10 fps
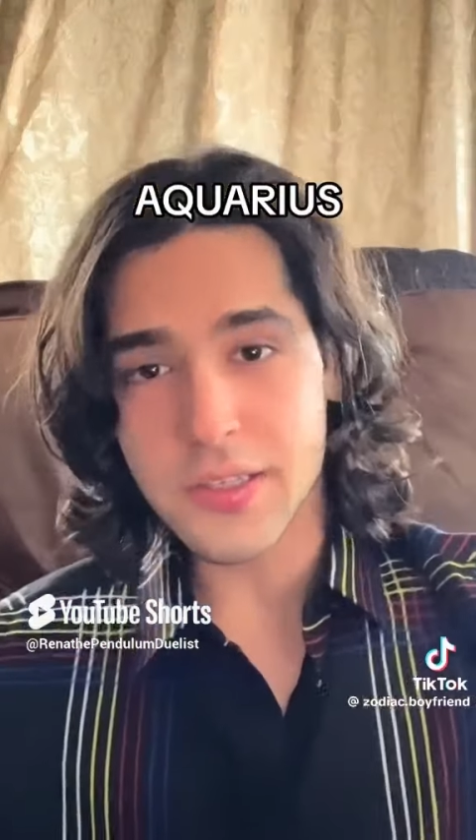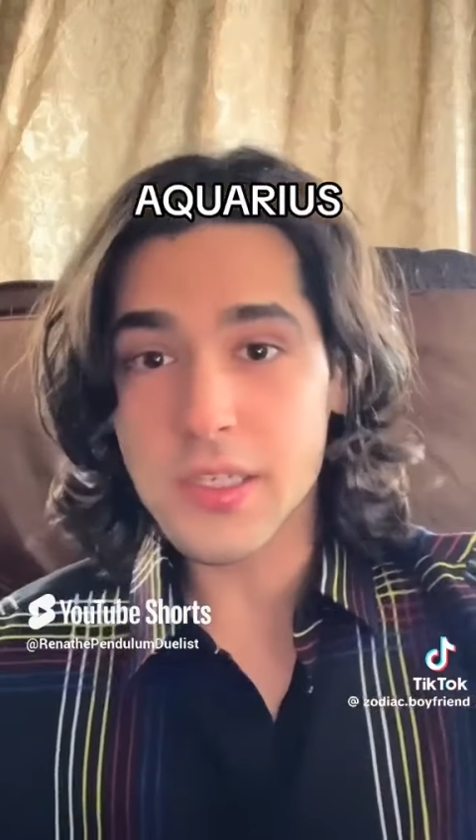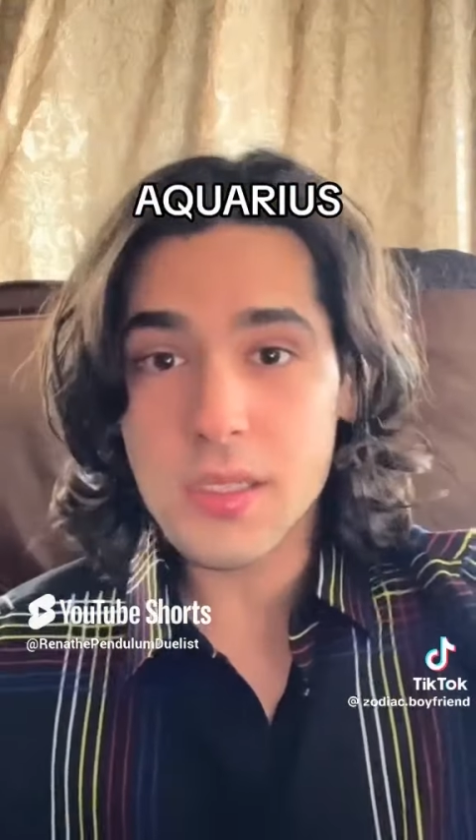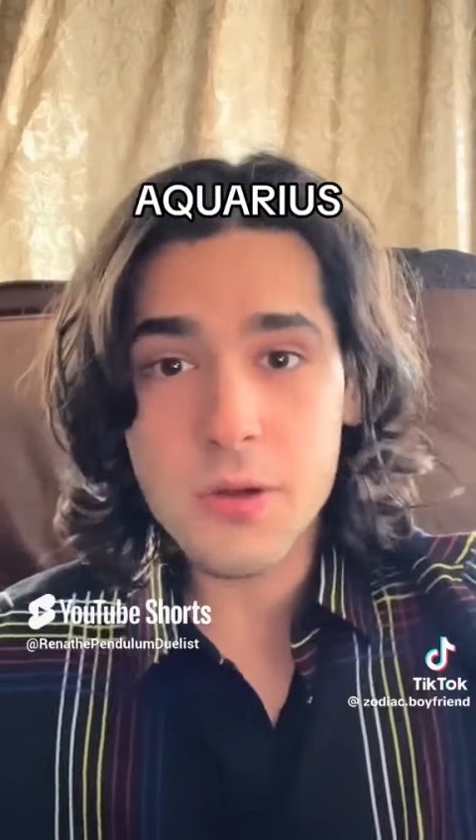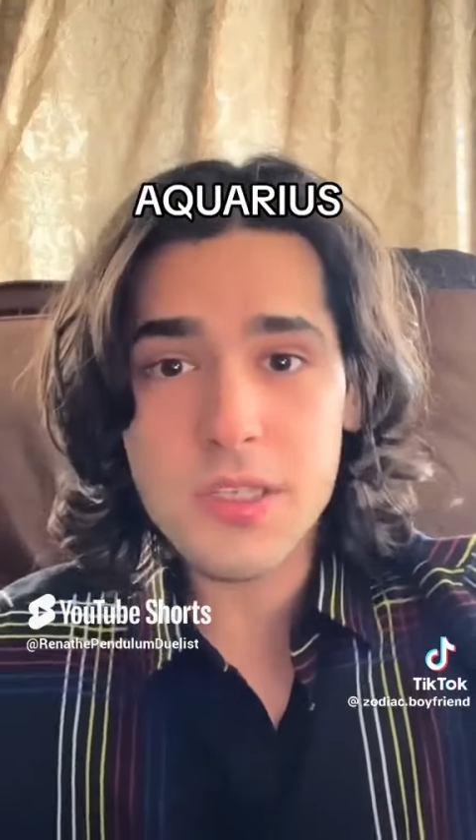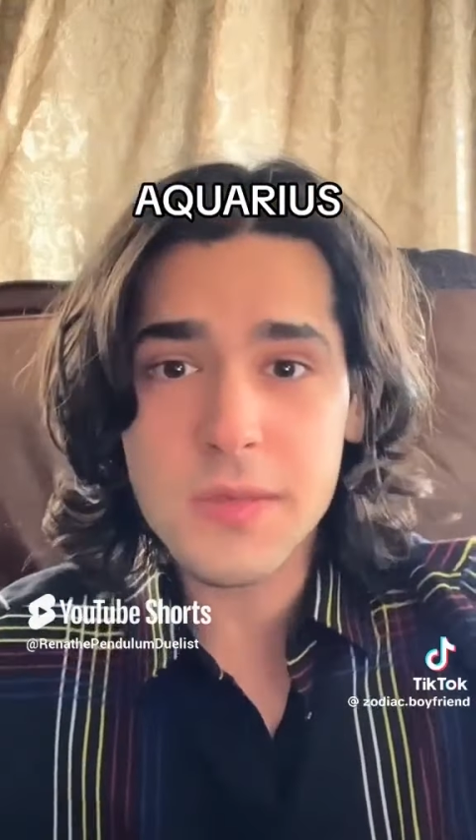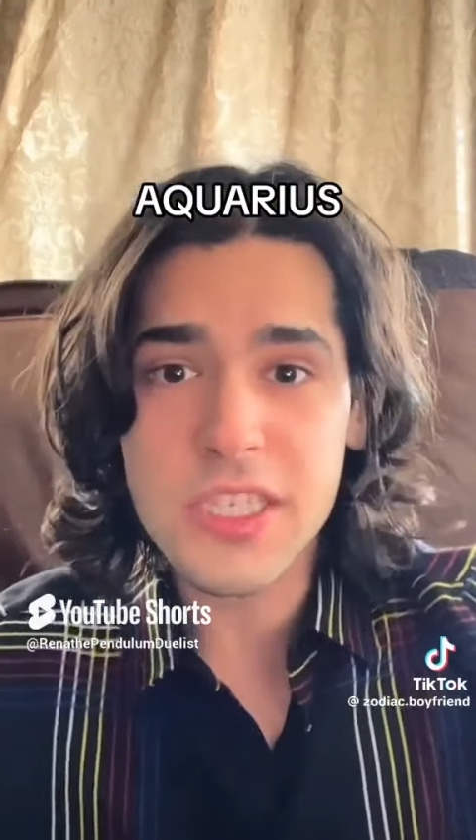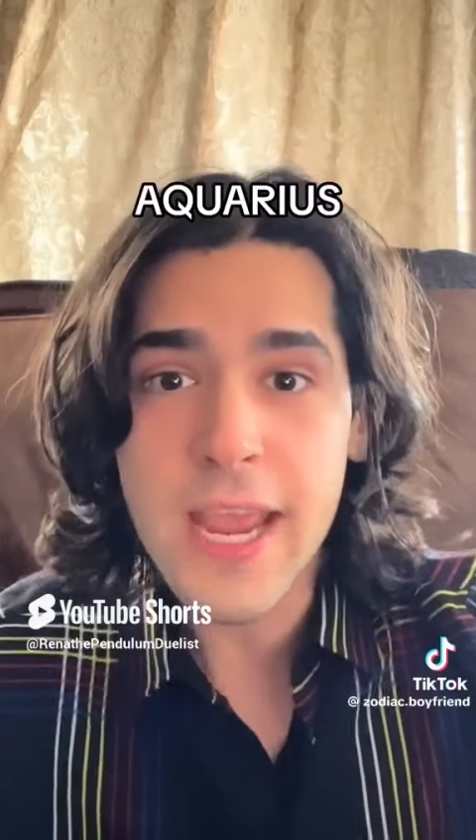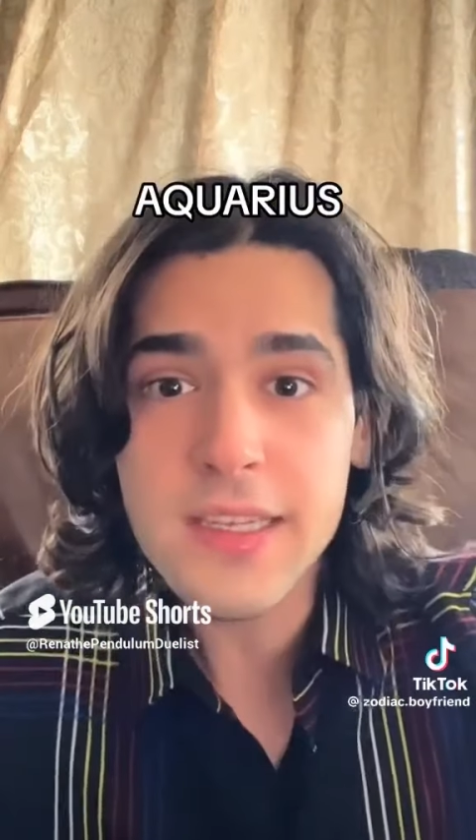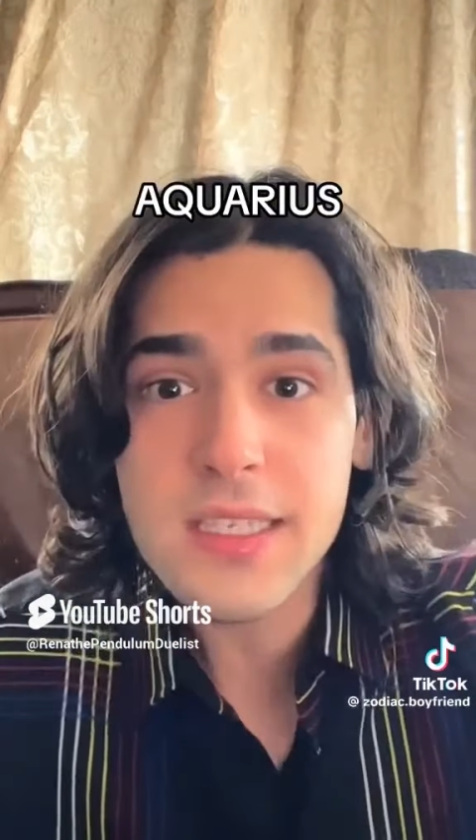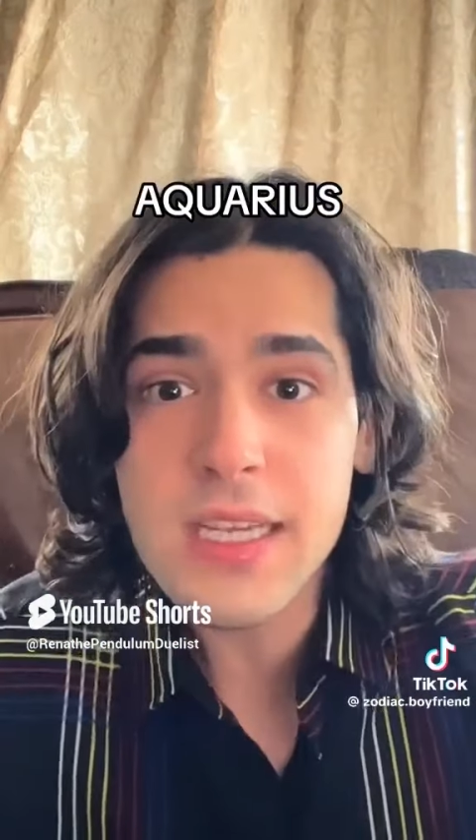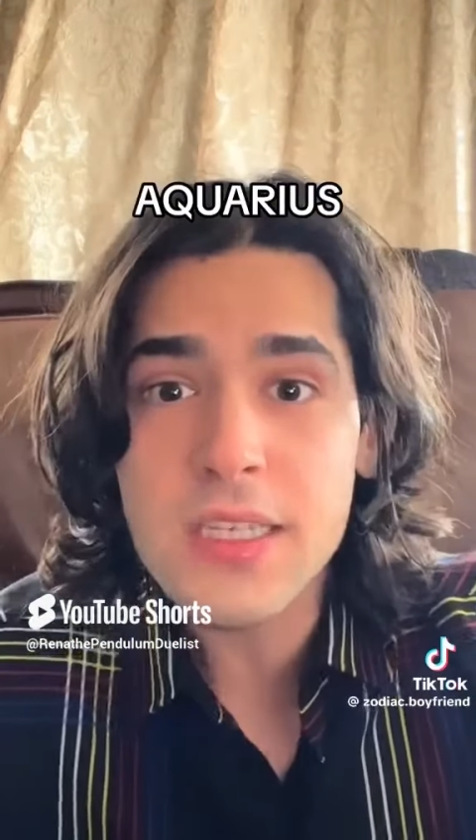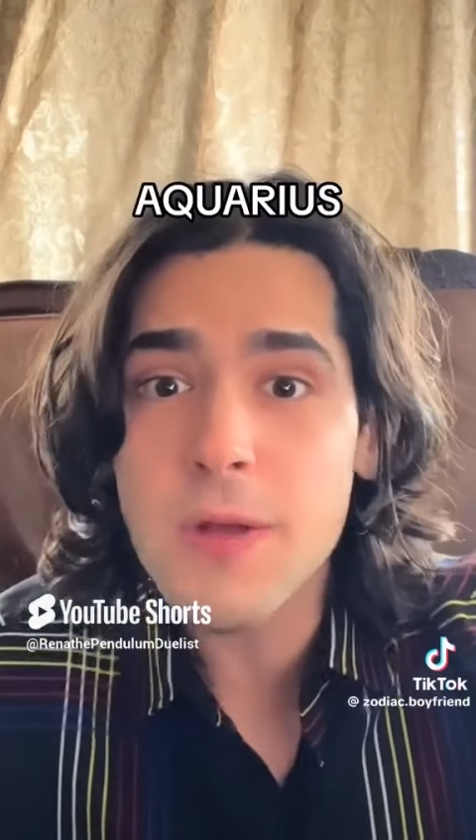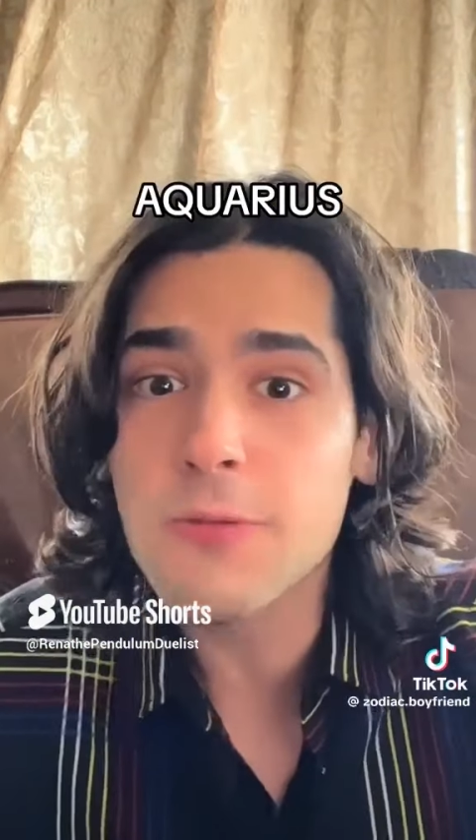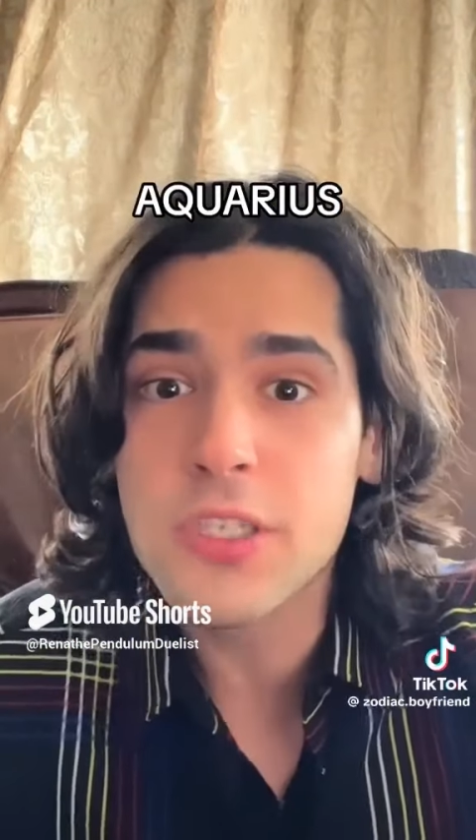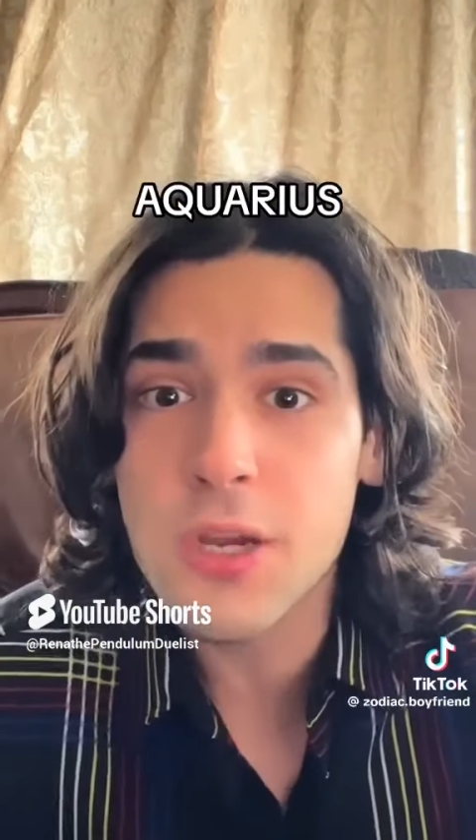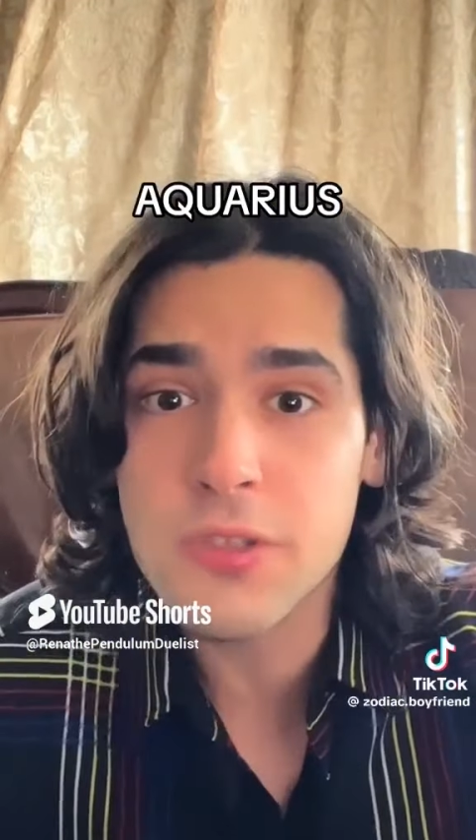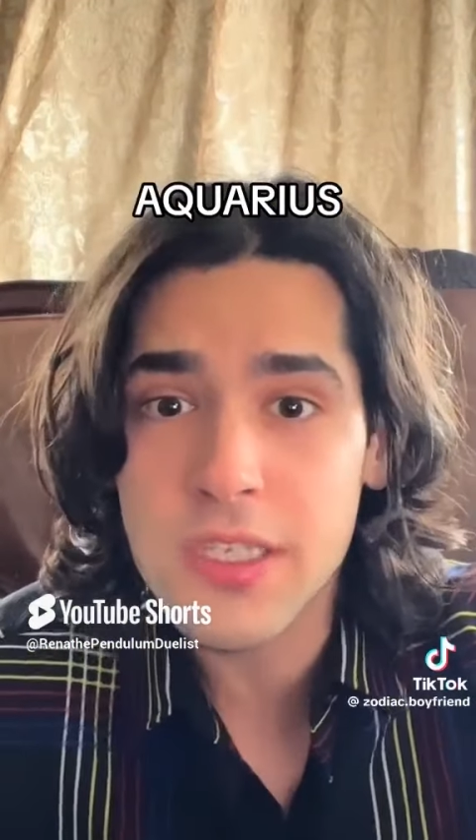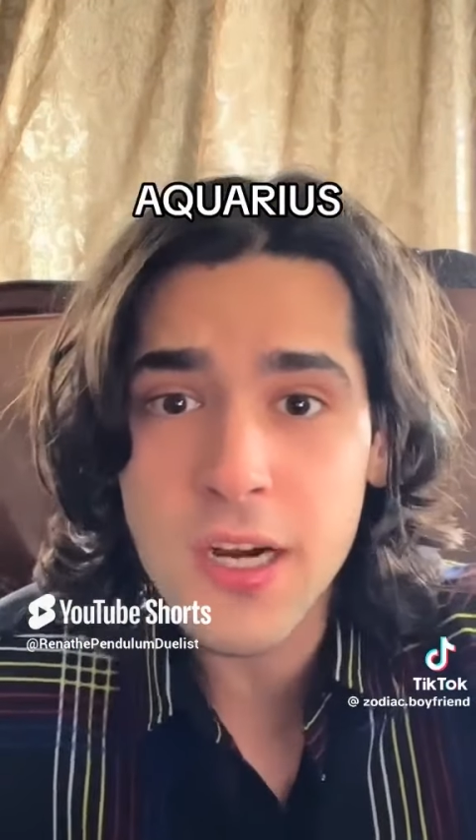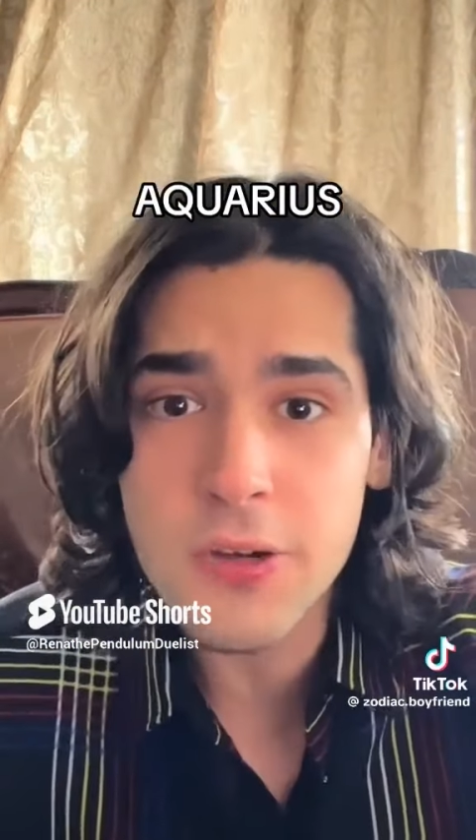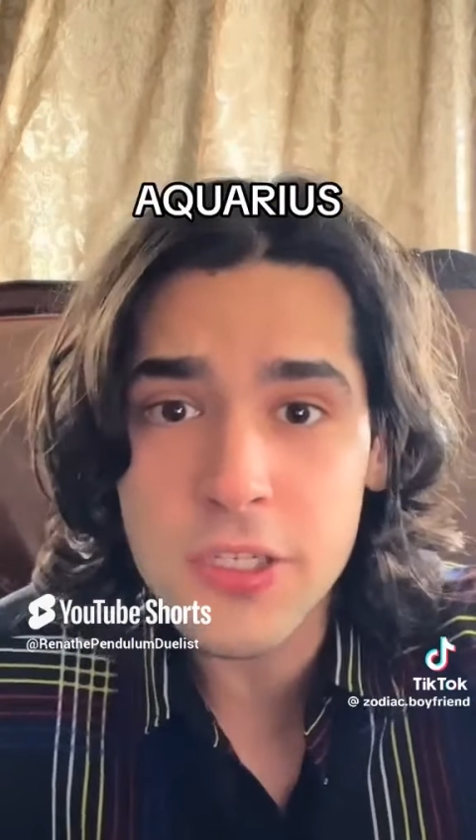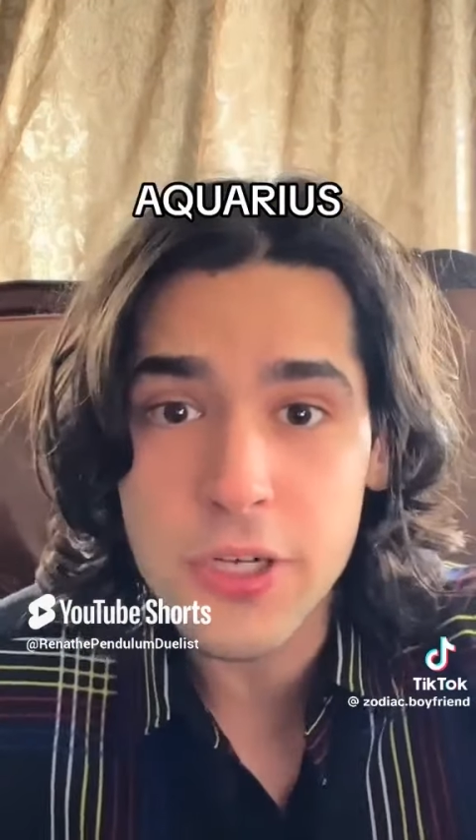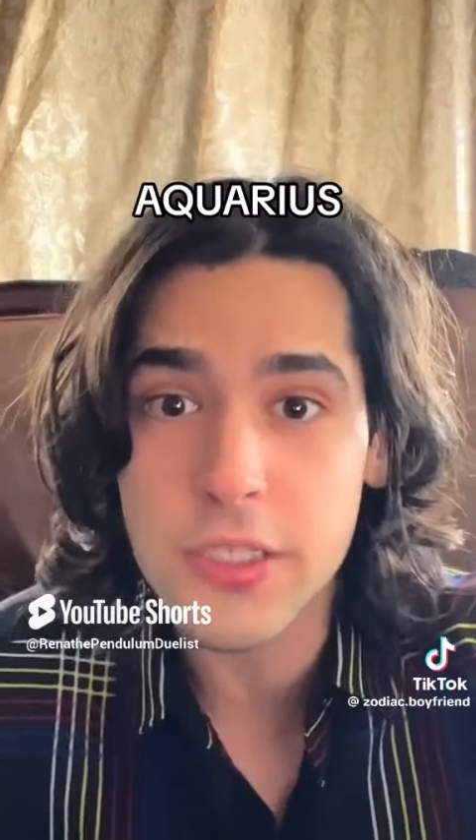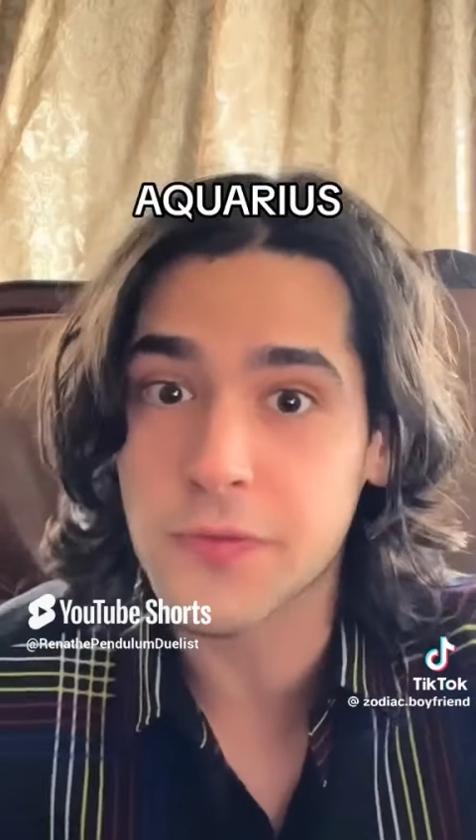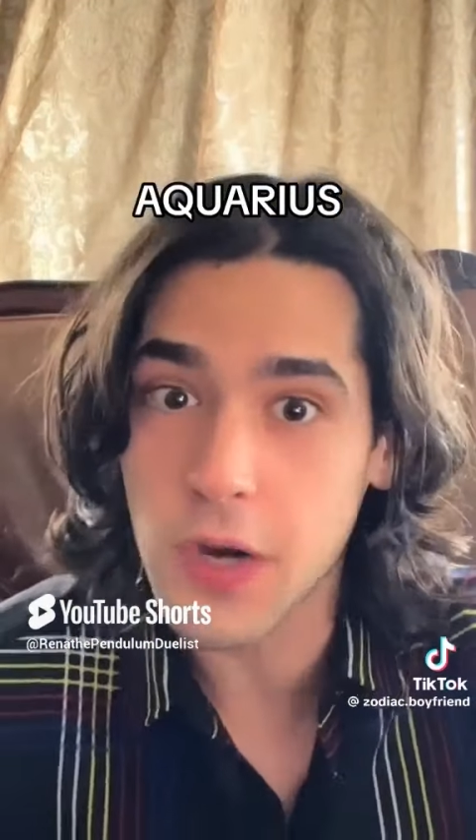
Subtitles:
You're supposed to be chasing us while we show zero interest